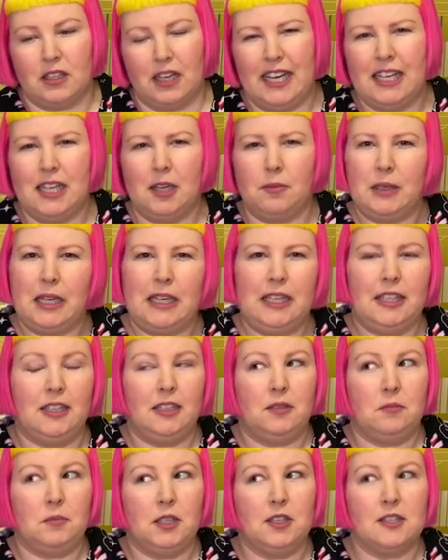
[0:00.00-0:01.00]
end up getting,
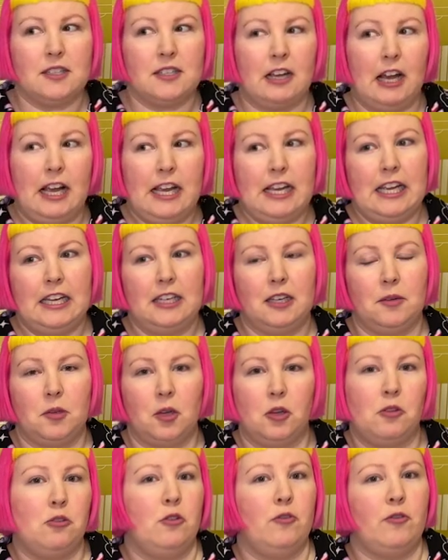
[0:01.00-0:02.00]
because I end up
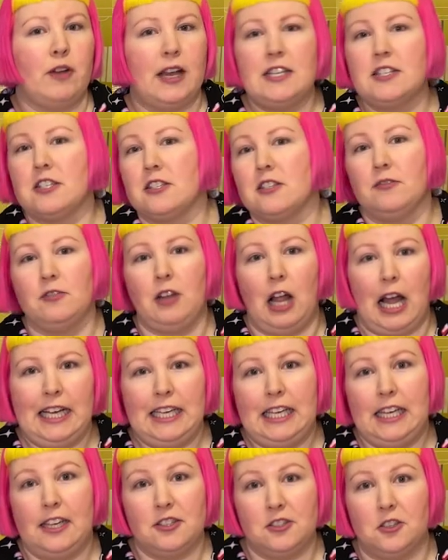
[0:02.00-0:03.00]
going through phases of
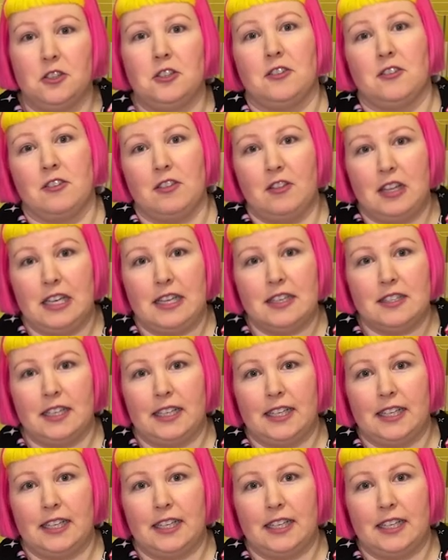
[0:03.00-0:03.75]
liking certain things,